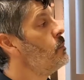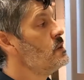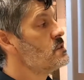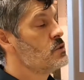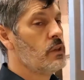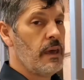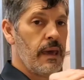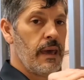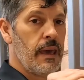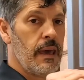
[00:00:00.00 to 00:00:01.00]
So the
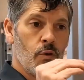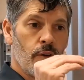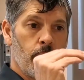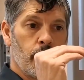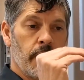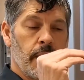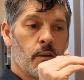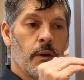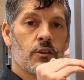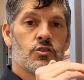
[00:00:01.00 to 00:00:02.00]
head will move up and down
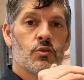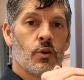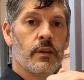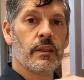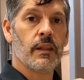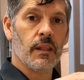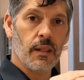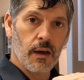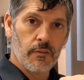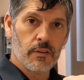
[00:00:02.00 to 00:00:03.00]
to make sure that the
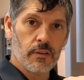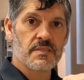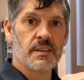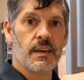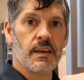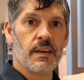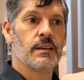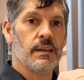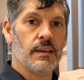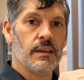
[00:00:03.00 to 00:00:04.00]
level of sand
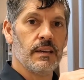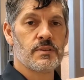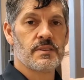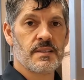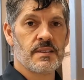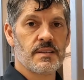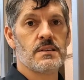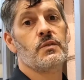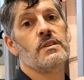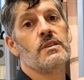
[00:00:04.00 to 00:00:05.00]
is
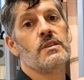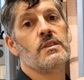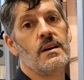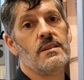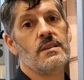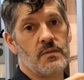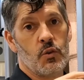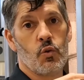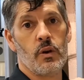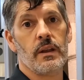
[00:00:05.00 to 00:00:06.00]
precise for the size of
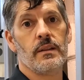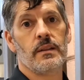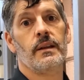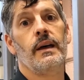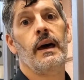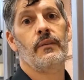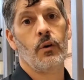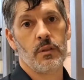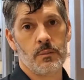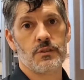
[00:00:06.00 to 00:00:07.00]
grit that I have
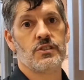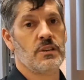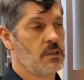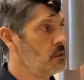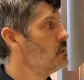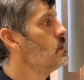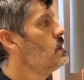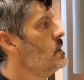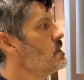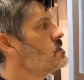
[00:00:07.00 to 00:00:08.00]
on the machine.
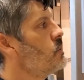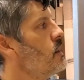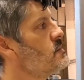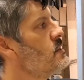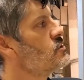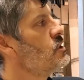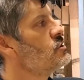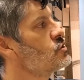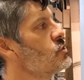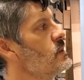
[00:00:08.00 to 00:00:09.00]
So as I
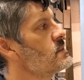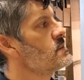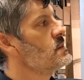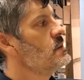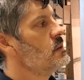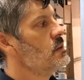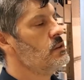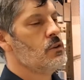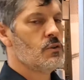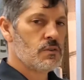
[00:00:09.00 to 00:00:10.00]
change grits, it
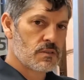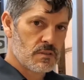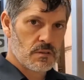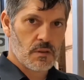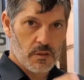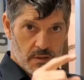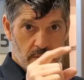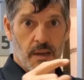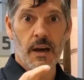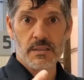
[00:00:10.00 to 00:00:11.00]
knows the
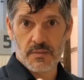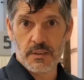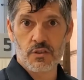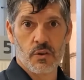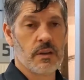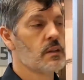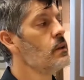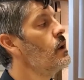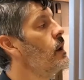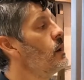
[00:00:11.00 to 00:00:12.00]
size of each grit,
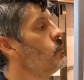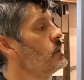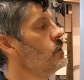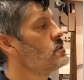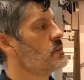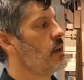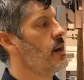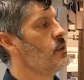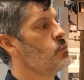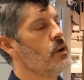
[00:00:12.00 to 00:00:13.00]
and we can also
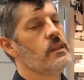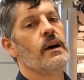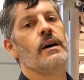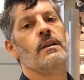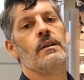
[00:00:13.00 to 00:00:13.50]
calibrate that.